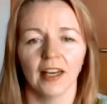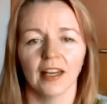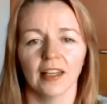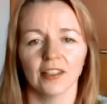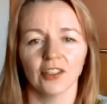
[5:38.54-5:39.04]

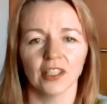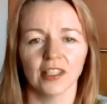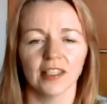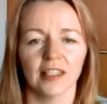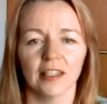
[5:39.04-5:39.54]
and
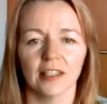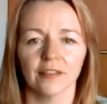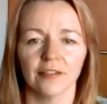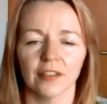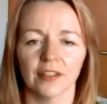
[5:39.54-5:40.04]
just see the
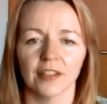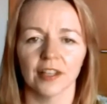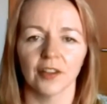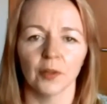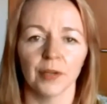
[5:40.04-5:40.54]
difference
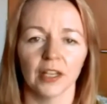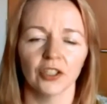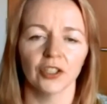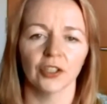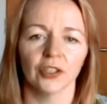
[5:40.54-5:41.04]
in the
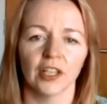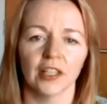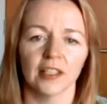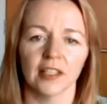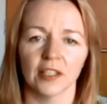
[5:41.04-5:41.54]
pressure and
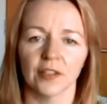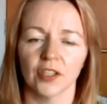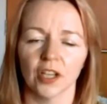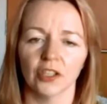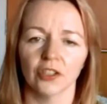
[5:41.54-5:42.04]
the sense of
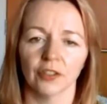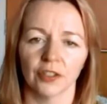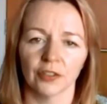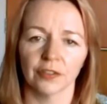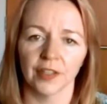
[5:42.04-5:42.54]
touch
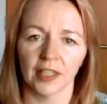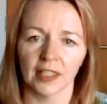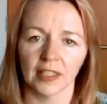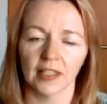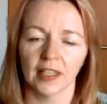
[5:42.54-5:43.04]
around your
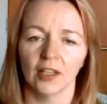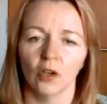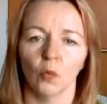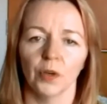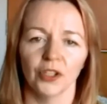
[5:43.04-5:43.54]
face
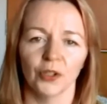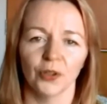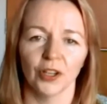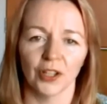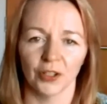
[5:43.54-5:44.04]
when you
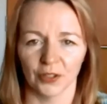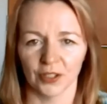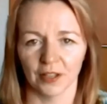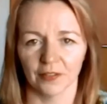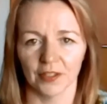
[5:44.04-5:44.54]
allow
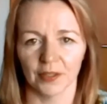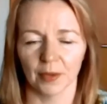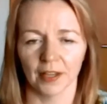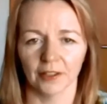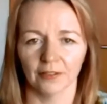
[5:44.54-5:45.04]
yourself to
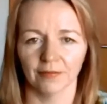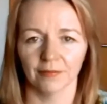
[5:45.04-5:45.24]
smile.